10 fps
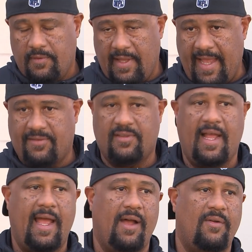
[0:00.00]
that
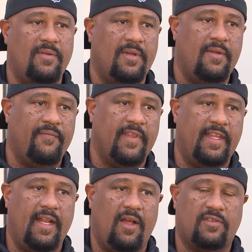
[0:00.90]
style,
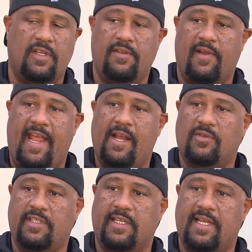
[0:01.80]
then all of a sudden their
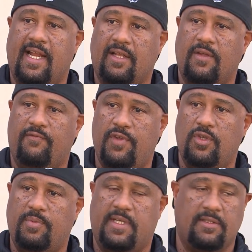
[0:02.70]
angles get kind of
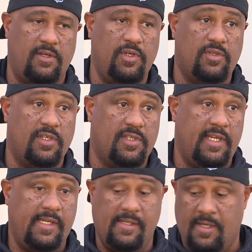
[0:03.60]
confused because they're used to
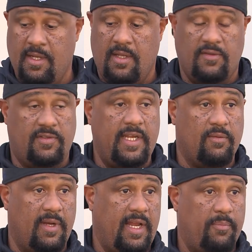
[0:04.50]
seeing
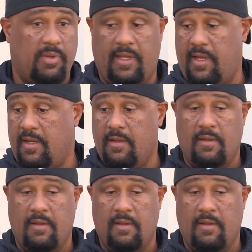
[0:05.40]
Zeke run that play.